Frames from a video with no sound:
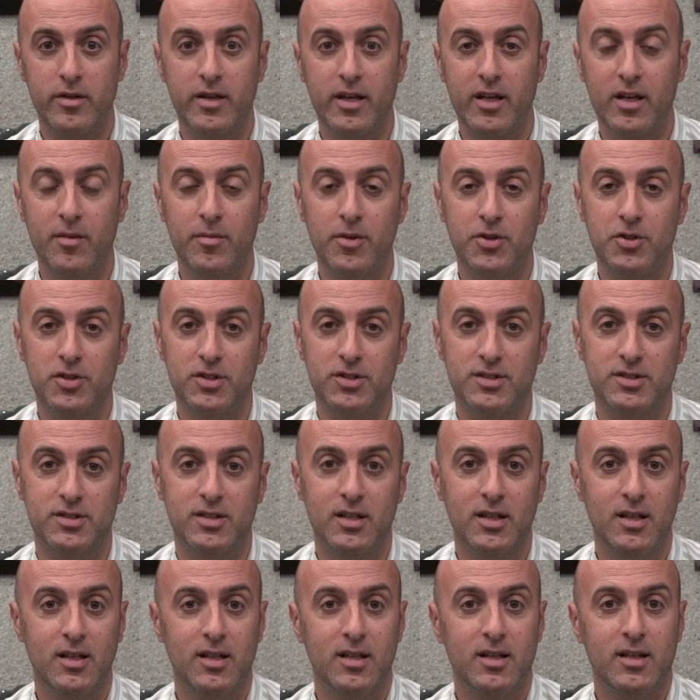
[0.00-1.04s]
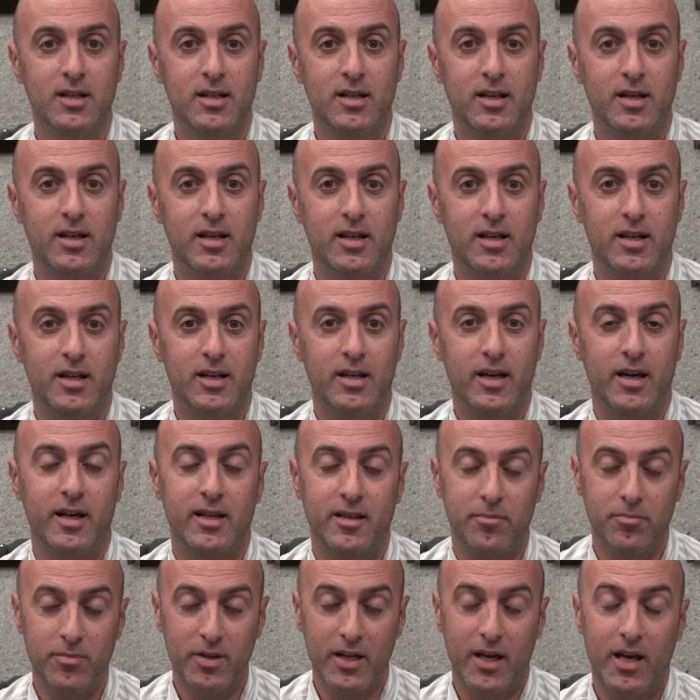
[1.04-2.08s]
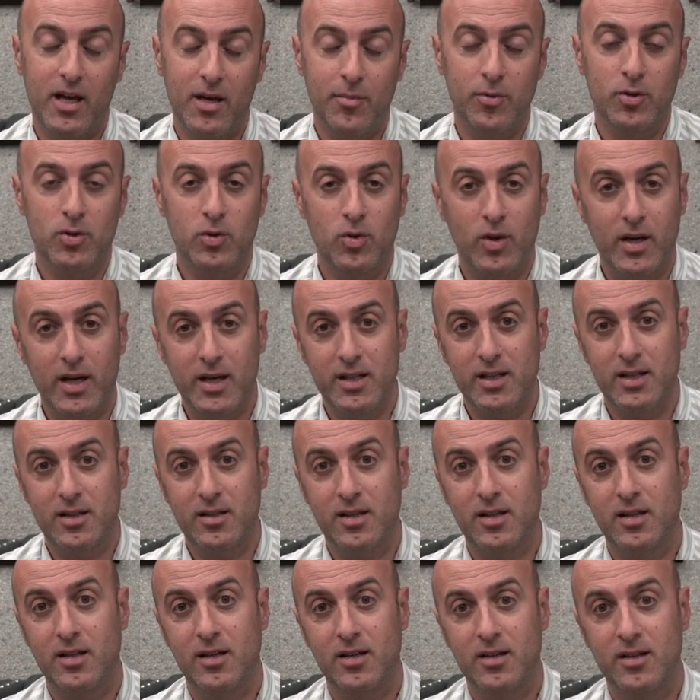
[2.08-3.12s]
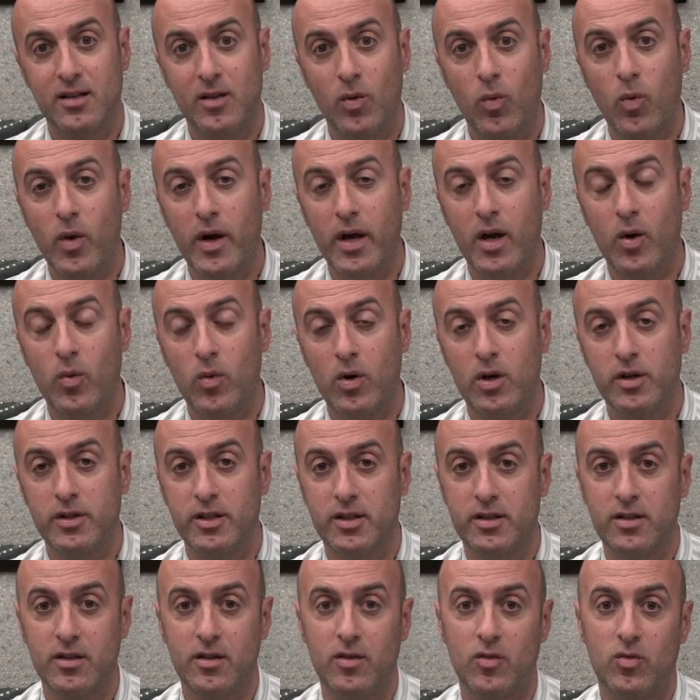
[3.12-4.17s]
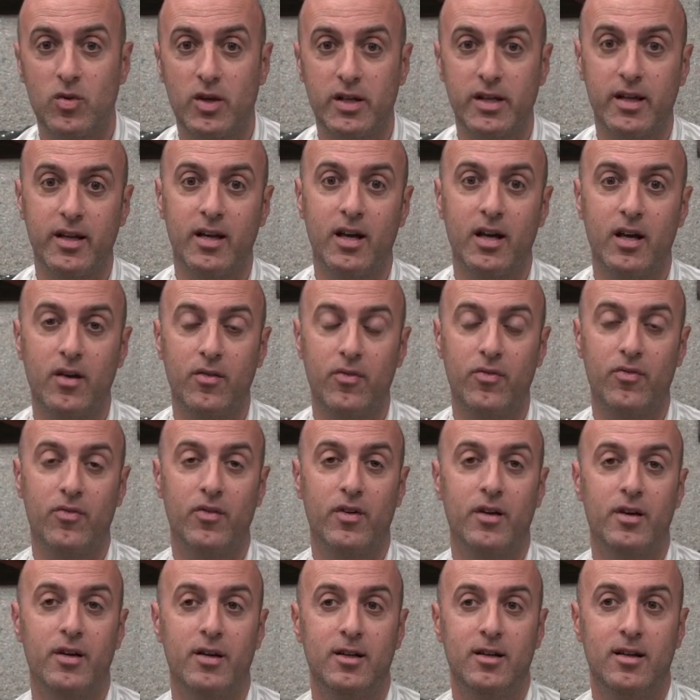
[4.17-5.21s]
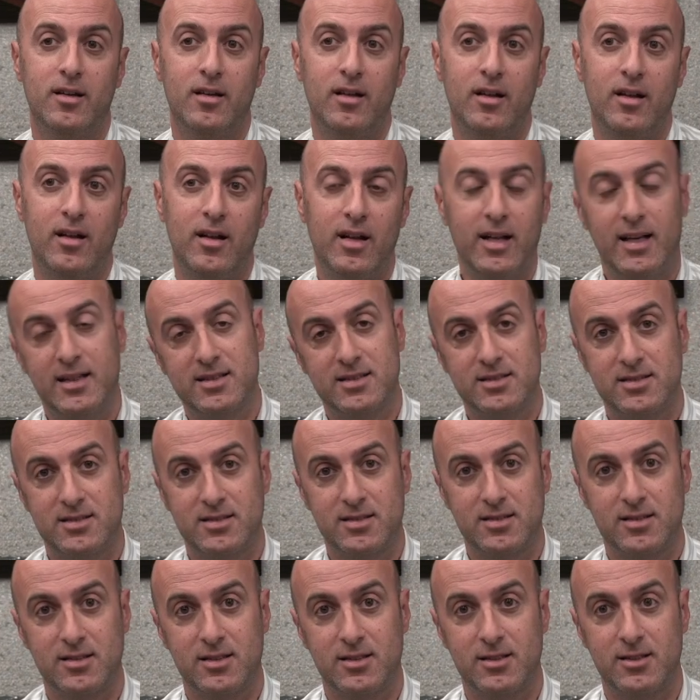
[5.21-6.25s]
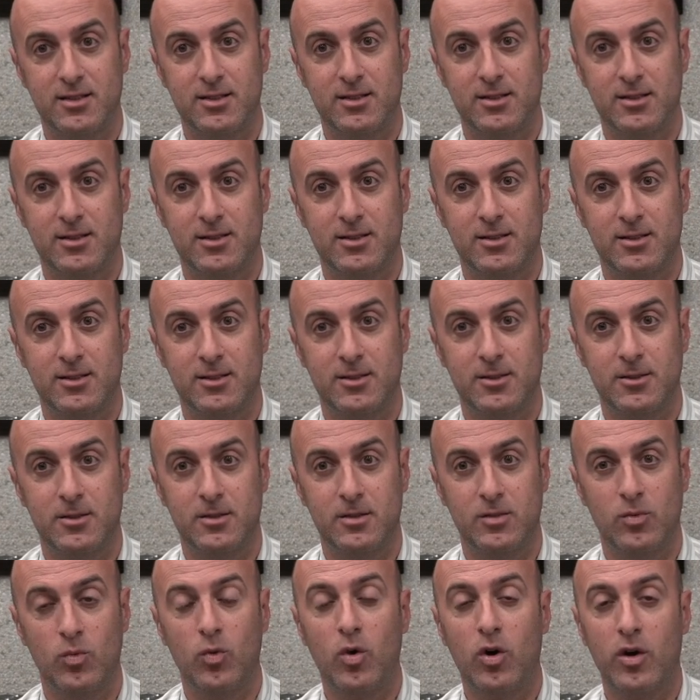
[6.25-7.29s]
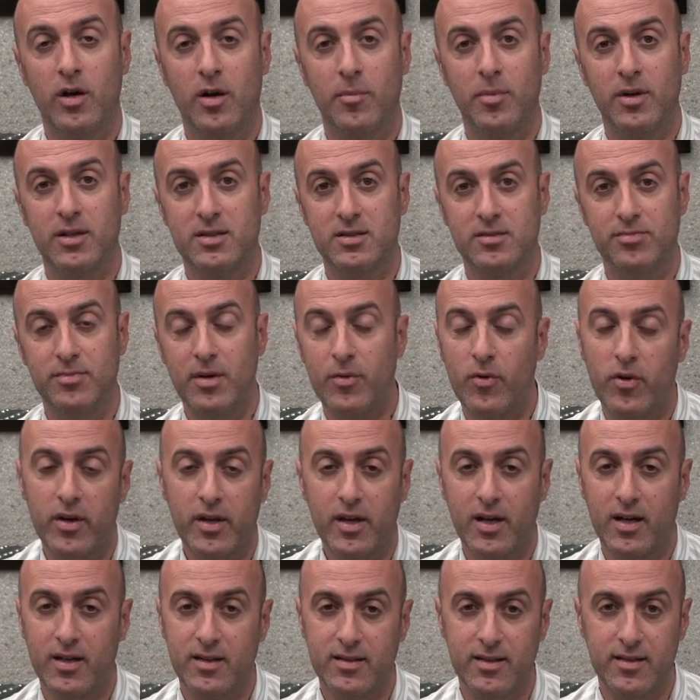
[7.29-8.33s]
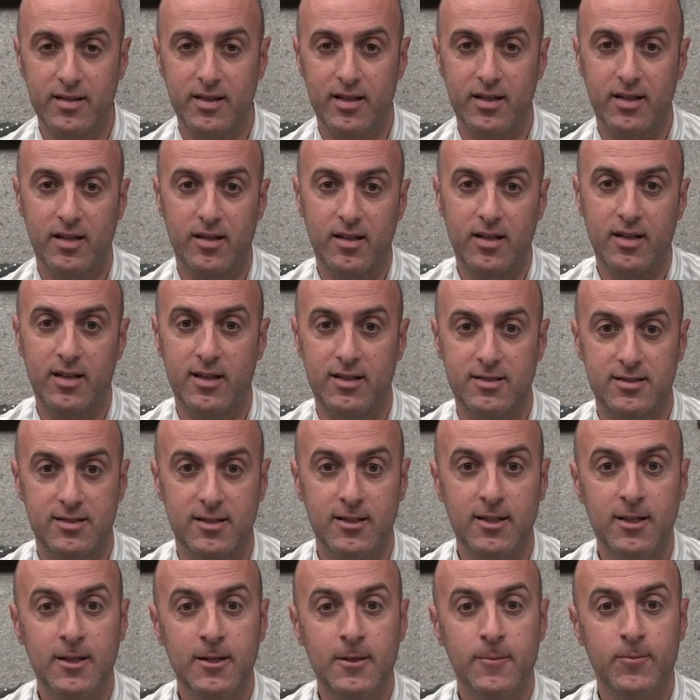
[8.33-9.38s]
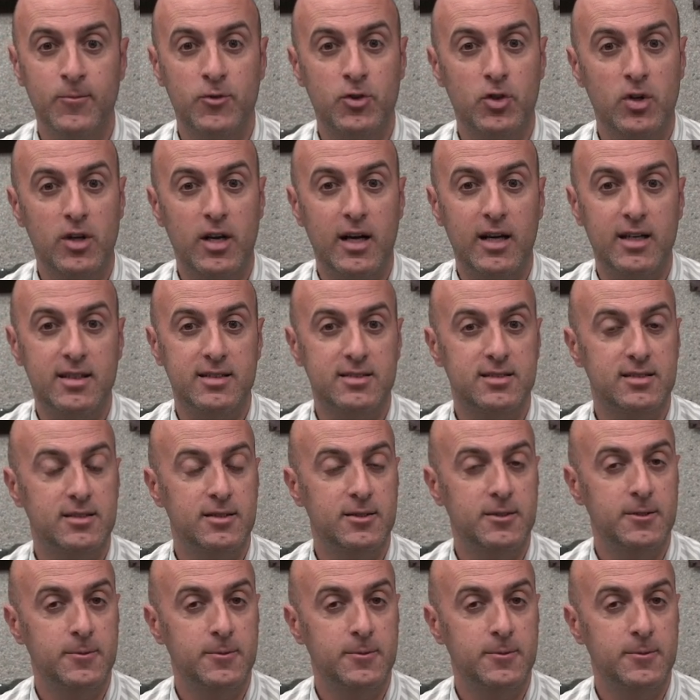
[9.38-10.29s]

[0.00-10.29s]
the images and be able to edit the way I want it, rather have less worry about memory card than anything else. So guys,